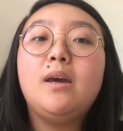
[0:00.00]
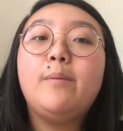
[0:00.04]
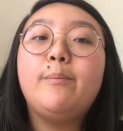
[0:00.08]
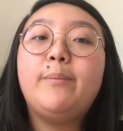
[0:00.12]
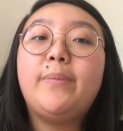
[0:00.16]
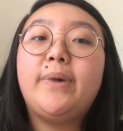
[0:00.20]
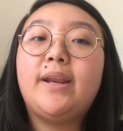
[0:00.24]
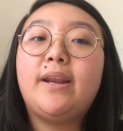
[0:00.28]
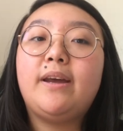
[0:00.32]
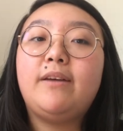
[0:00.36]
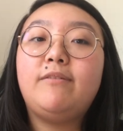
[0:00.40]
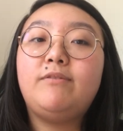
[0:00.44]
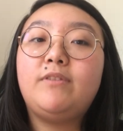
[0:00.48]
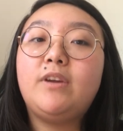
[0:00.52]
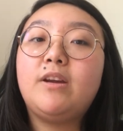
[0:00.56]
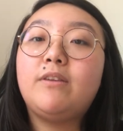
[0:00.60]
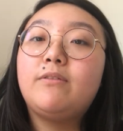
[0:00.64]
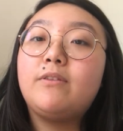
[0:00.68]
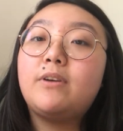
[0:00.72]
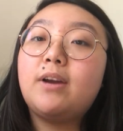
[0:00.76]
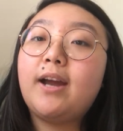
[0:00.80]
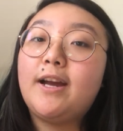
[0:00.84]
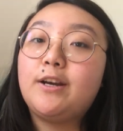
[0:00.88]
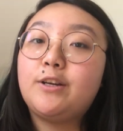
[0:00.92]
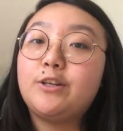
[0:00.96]
but I've
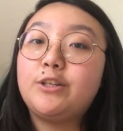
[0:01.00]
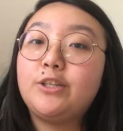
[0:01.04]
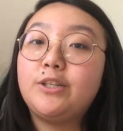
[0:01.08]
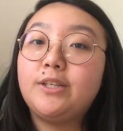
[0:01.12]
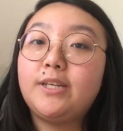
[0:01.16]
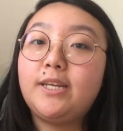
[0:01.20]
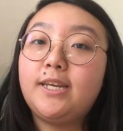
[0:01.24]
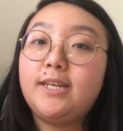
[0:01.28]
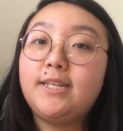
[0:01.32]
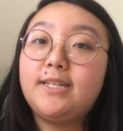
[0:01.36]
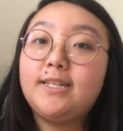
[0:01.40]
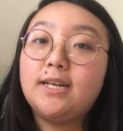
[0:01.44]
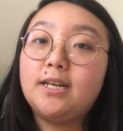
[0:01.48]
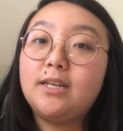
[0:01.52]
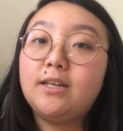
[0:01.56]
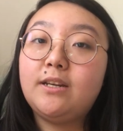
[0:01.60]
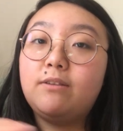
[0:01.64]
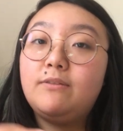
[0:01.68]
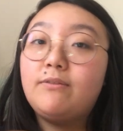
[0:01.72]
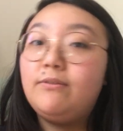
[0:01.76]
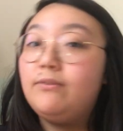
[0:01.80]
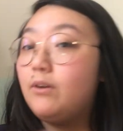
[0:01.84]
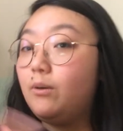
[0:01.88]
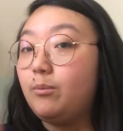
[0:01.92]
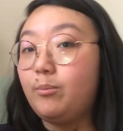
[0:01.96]
never actually done a
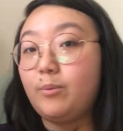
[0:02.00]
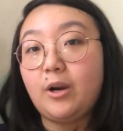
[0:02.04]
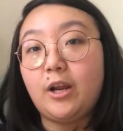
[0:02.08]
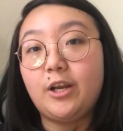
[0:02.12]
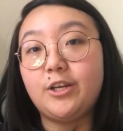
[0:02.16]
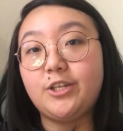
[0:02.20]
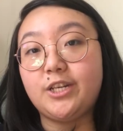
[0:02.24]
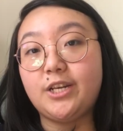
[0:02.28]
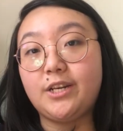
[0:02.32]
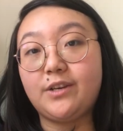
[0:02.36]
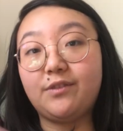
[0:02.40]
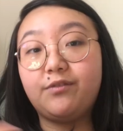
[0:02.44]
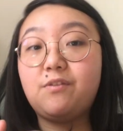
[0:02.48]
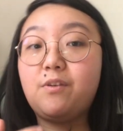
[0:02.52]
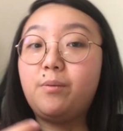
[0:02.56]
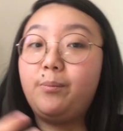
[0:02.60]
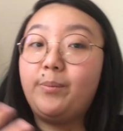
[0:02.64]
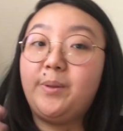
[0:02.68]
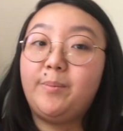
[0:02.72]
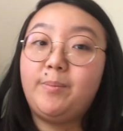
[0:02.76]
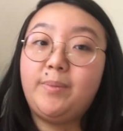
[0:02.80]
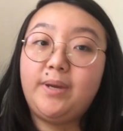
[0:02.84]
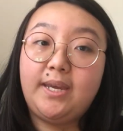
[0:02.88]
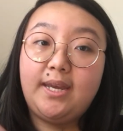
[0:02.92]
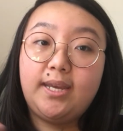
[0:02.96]
full project from
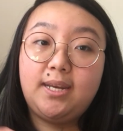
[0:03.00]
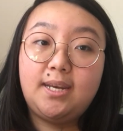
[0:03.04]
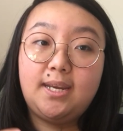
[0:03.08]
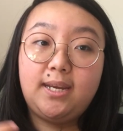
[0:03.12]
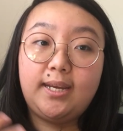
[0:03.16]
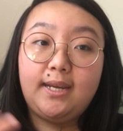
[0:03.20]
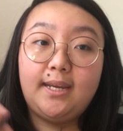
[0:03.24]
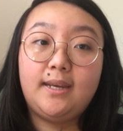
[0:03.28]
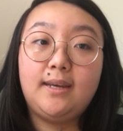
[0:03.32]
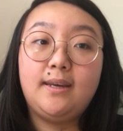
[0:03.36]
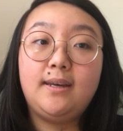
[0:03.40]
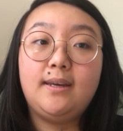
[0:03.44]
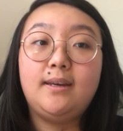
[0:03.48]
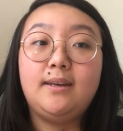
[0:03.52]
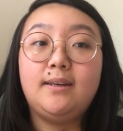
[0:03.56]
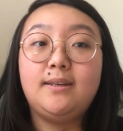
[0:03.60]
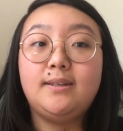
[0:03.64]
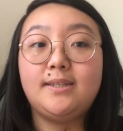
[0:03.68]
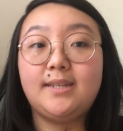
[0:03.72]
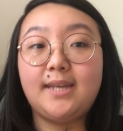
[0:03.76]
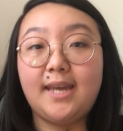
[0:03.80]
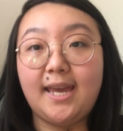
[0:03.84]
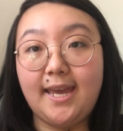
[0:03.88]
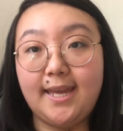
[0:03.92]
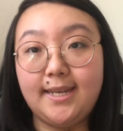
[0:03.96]
the beginning
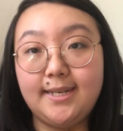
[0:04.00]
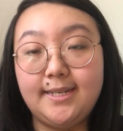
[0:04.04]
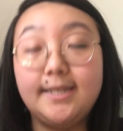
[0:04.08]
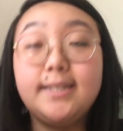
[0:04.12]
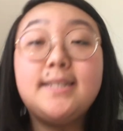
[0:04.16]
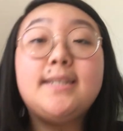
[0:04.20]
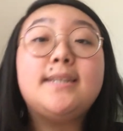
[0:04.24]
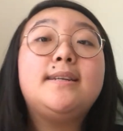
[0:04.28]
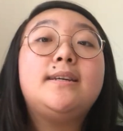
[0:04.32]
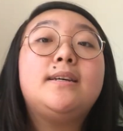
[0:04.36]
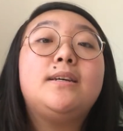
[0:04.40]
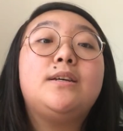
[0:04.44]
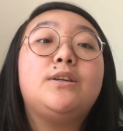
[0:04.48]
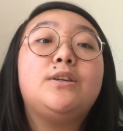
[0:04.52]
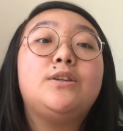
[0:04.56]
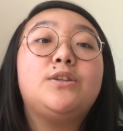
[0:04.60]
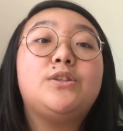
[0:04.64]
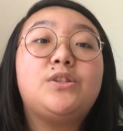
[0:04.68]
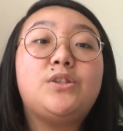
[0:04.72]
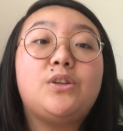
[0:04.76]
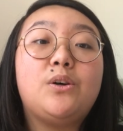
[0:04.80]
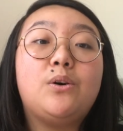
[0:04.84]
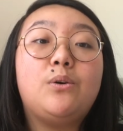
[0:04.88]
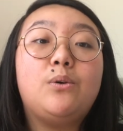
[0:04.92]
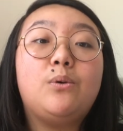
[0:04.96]
to end.
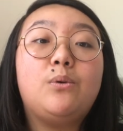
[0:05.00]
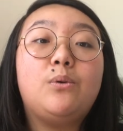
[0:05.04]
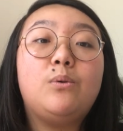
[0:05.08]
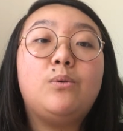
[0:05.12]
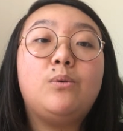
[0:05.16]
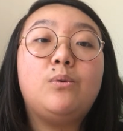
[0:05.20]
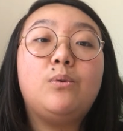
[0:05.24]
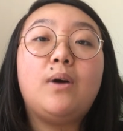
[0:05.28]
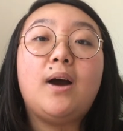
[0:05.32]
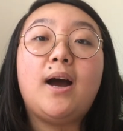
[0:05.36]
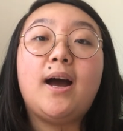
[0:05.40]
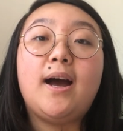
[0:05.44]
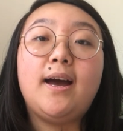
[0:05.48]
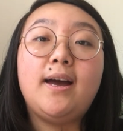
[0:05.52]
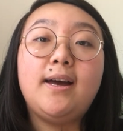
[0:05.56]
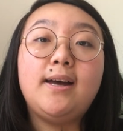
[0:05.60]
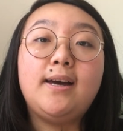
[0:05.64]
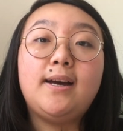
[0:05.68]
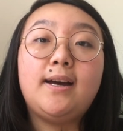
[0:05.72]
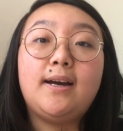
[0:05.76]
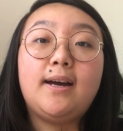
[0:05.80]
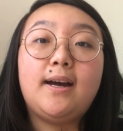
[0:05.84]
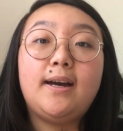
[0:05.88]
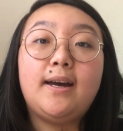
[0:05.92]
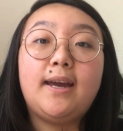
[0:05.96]
So
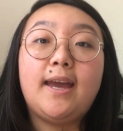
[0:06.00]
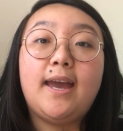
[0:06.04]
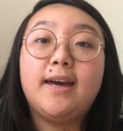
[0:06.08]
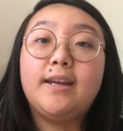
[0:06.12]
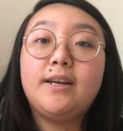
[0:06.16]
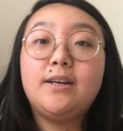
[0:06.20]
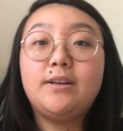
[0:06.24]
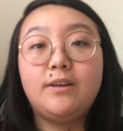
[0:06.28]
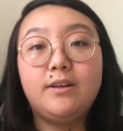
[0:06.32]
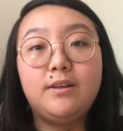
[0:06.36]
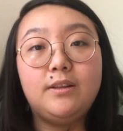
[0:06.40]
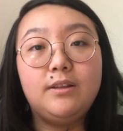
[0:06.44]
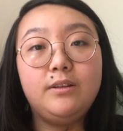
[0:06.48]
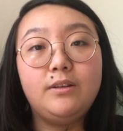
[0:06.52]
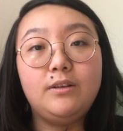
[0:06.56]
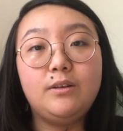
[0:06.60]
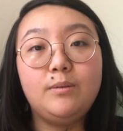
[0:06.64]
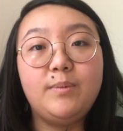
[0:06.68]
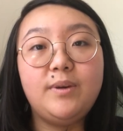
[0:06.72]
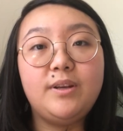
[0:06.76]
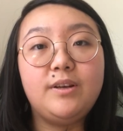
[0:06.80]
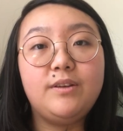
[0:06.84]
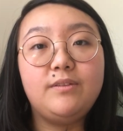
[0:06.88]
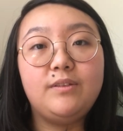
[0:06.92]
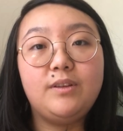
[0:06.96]
I had a little
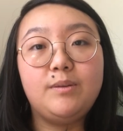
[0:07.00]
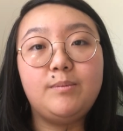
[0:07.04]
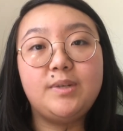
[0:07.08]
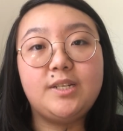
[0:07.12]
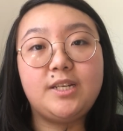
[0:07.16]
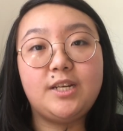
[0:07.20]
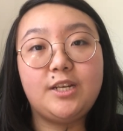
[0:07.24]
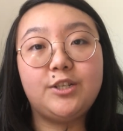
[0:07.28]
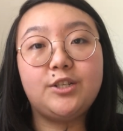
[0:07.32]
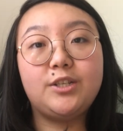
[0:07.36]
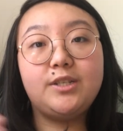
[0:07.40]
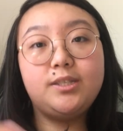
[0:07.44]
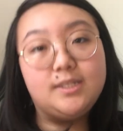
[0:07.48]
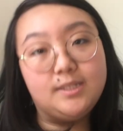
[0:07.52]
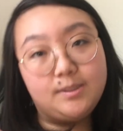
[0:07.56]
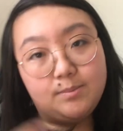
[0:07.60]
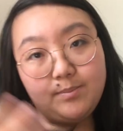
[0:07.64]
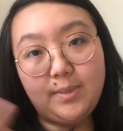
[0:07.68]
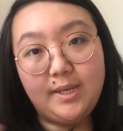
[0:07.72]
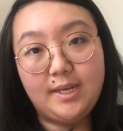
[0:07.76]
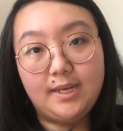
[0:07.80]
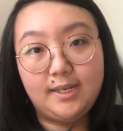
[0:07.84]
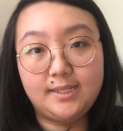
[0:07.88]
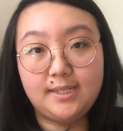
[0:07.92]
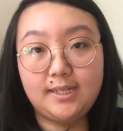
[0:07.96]
bit of limitations
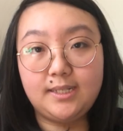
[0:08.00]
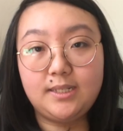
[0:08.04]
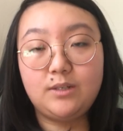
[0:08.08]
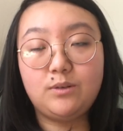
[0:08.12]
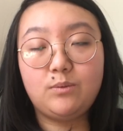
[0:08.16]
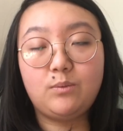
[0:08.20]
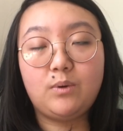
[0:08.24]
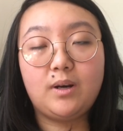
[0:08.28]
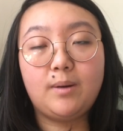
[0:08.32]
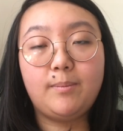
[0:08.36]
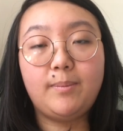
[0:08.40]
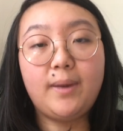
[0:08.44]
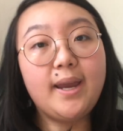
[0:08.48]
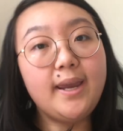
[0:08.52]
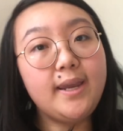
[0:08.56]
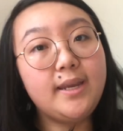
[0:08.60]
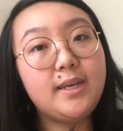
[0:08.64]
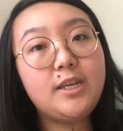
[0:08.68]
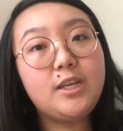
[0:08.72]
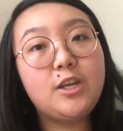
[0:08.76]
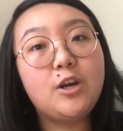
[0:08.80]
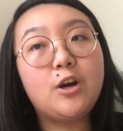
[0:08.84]
because I didn't want to buy any